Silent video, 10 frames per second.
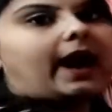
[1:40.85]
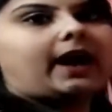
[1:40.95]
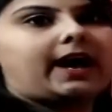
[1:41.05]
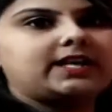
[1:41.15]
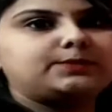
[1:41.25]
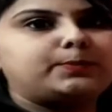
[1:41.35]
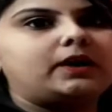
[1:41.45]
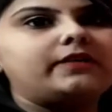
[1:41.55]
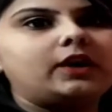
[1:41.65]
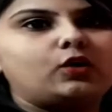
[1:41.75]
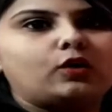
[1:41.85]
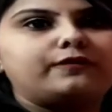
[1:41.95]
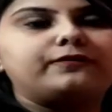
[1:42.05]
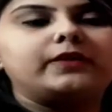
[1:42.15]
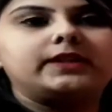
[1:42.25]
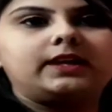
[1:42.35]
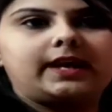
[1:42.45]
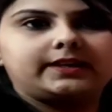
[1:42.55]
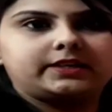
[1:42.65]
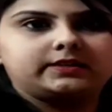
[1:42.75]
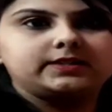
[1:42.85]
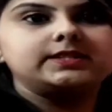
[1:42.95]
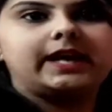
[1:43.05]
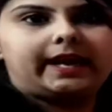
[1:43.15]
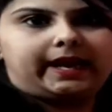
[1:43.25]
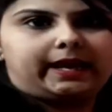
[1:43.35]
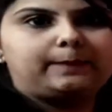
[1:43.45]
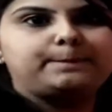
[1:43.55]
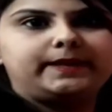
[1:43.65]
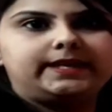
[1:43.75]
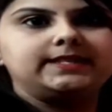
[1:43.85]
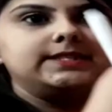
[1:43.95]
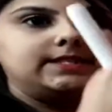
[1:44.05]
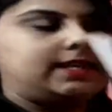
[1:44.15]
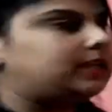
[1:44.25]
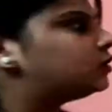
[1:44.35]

As per we go with the letters A, B, C.